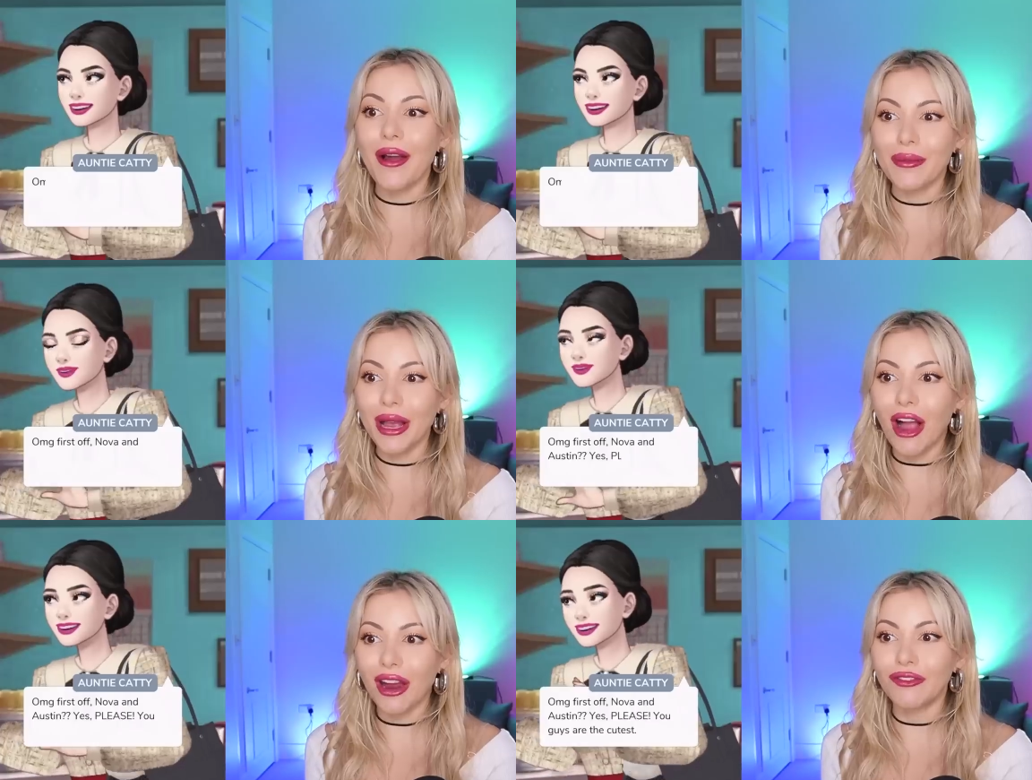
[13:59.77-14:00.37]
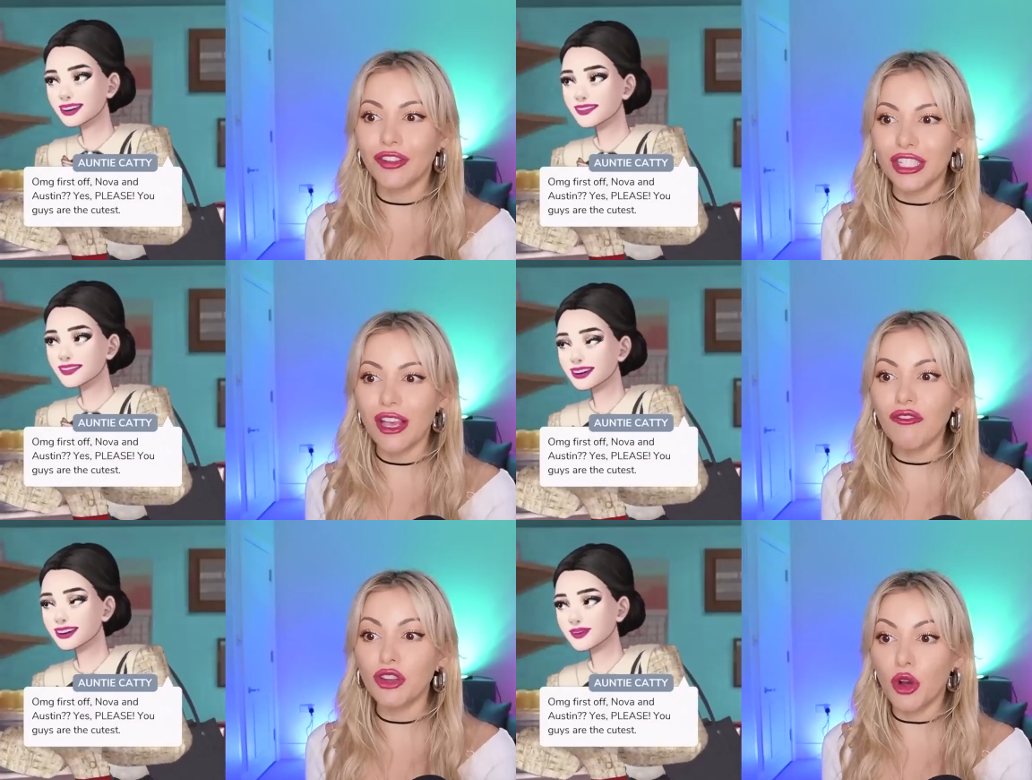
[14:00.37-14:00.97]
Speaker 1: Oh my god. First
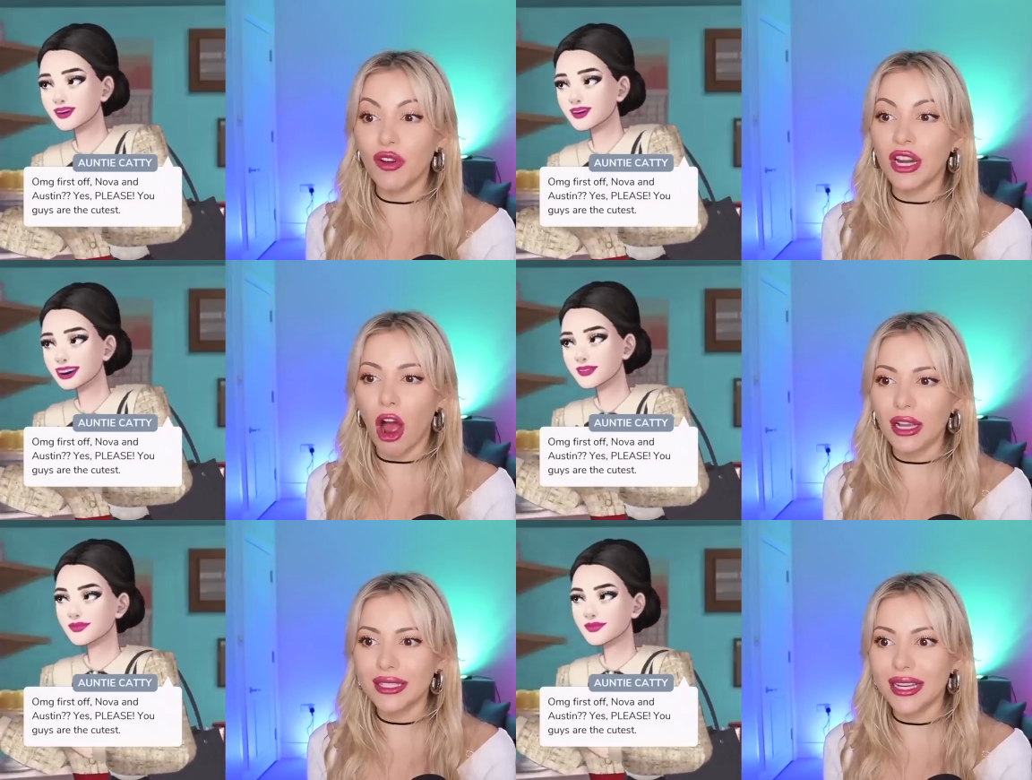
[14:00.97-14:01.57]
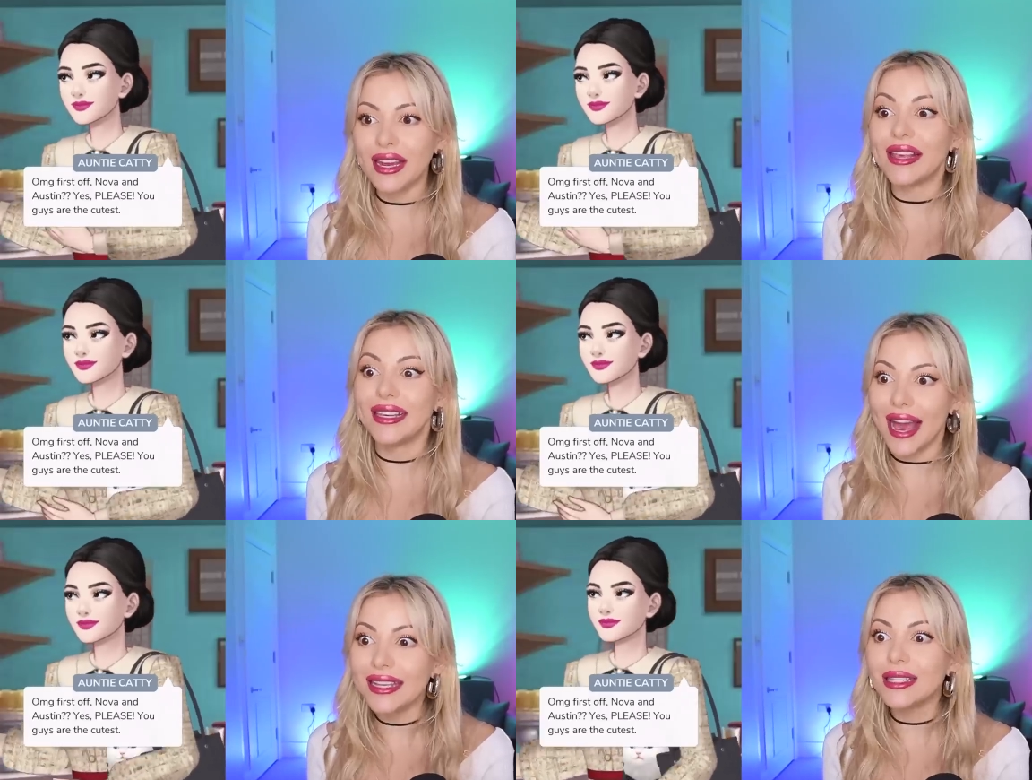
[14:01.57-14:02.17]
off, Nova and Austin,
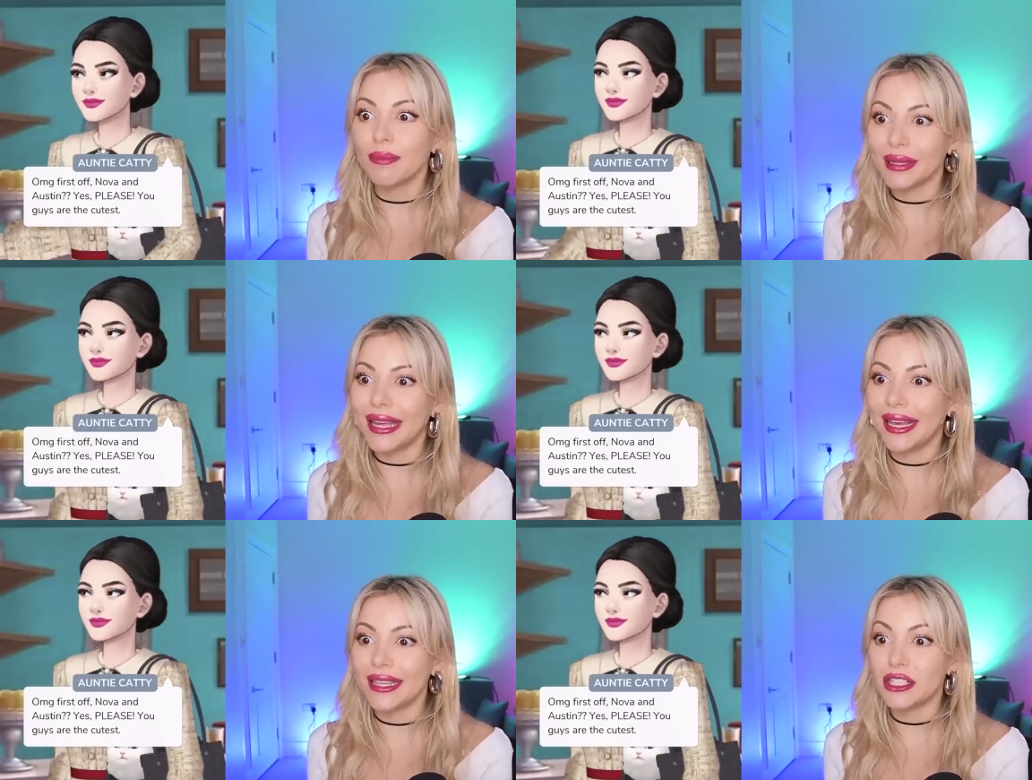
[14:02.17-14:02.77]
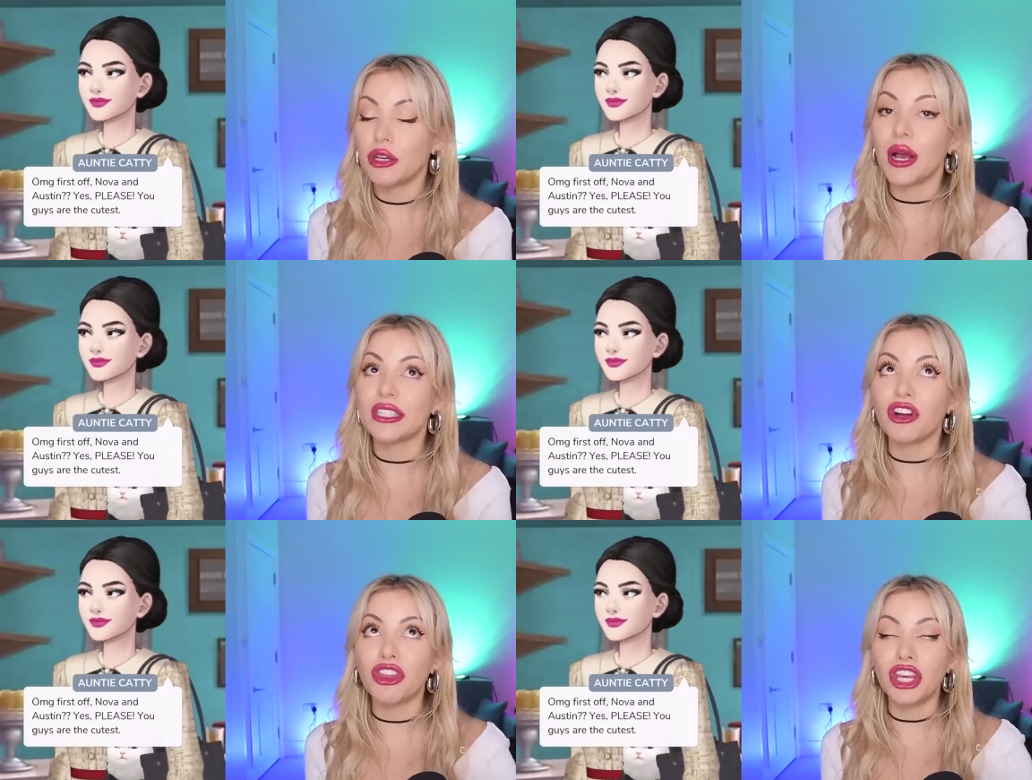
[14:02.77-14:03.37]
yes, please. You
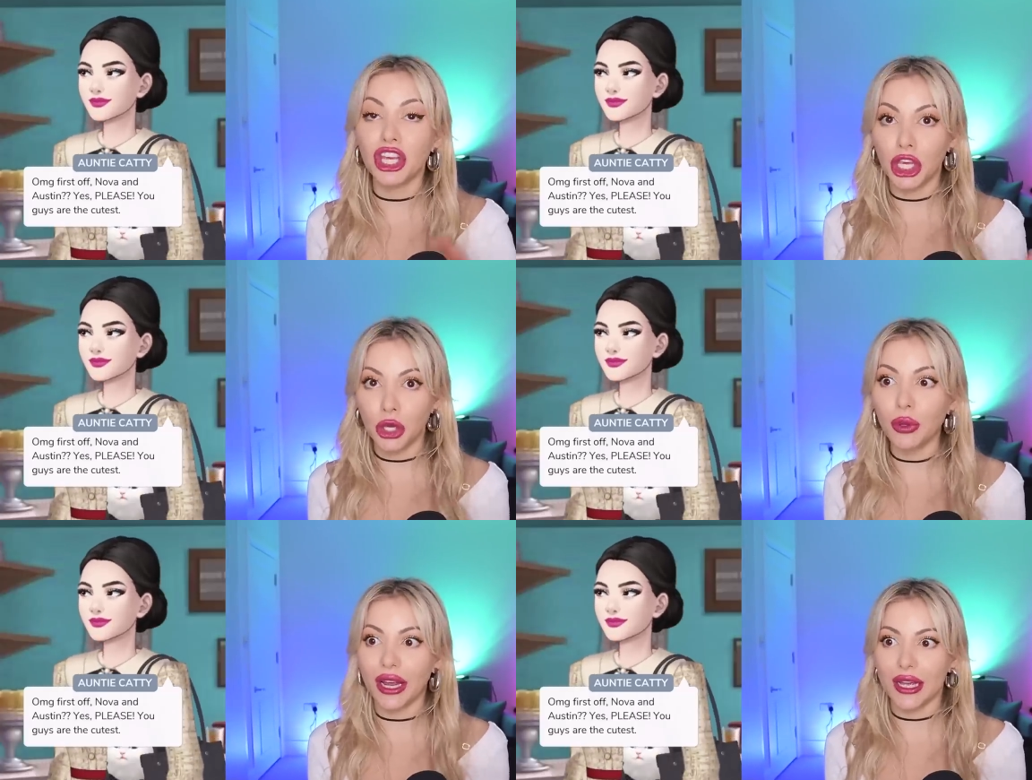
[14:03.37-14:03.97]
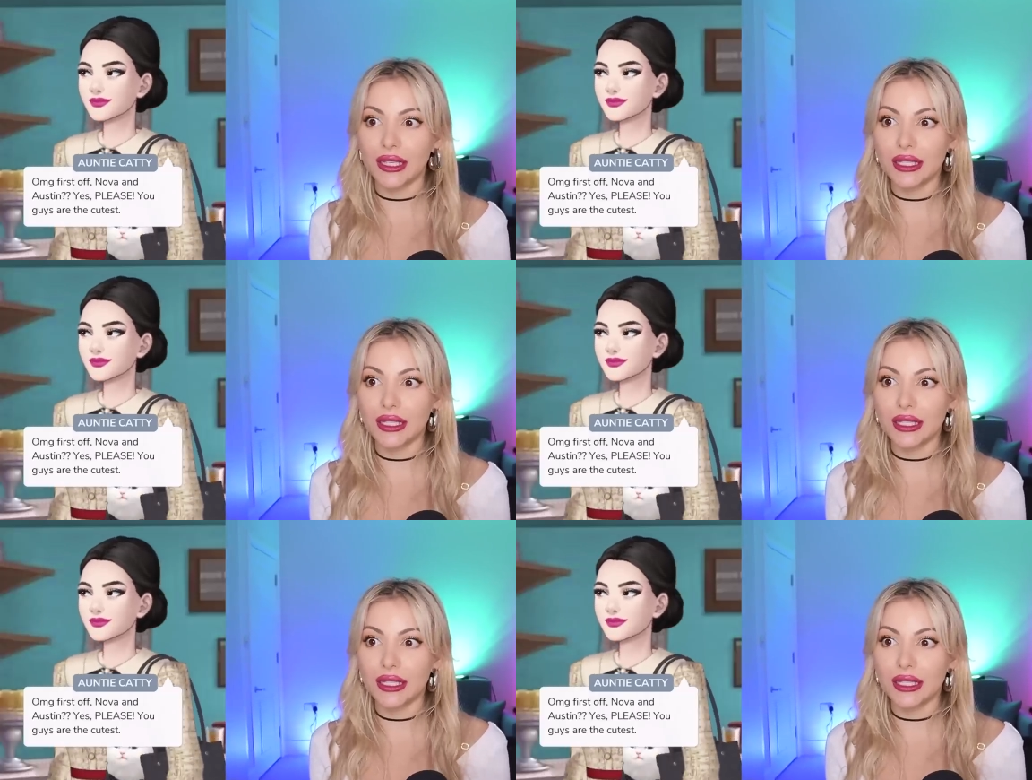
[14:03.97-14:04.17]
guys are the cutest.